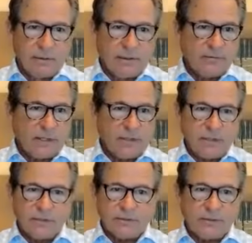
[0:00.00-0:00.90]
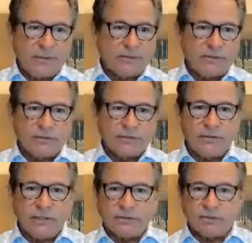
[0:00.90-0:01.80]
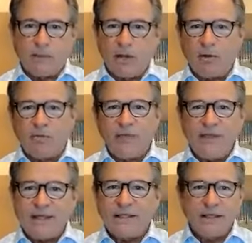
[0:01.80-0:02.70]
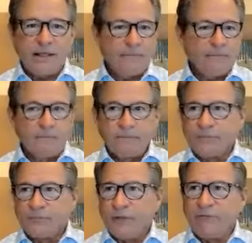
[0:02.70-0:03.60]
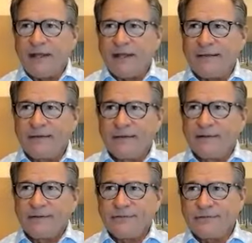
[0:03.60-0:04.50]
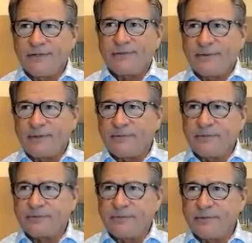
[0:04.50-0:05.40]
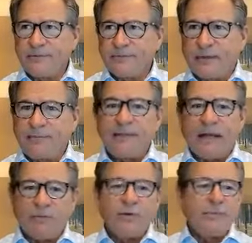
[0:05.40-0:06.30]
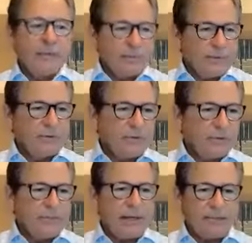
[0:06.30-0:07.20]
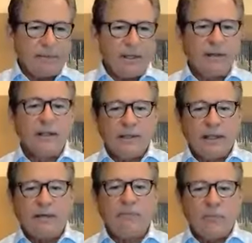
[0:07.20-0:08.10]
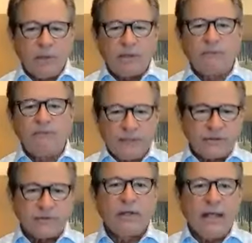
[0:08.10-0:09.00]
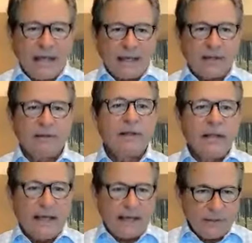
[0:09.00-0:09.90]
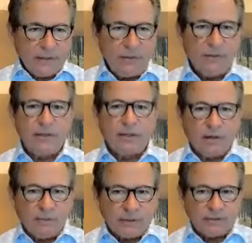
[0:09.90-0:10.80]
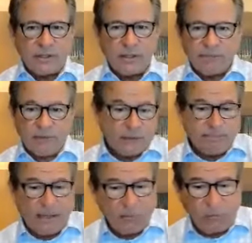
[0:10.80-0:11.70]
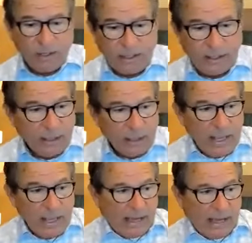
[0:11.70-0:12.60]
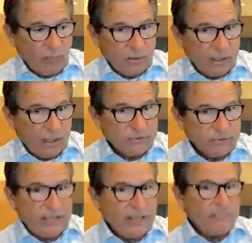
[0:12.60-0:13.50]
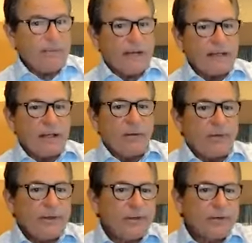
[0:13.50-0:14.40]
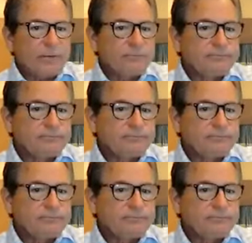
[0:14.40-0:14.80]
and say, listen, this small thinking of like 0 recruits. I mean, I want to be a recruiter, but I'm not. Now we're going to fix how to do it and all that stuff. And by the way, I will coach anybody on here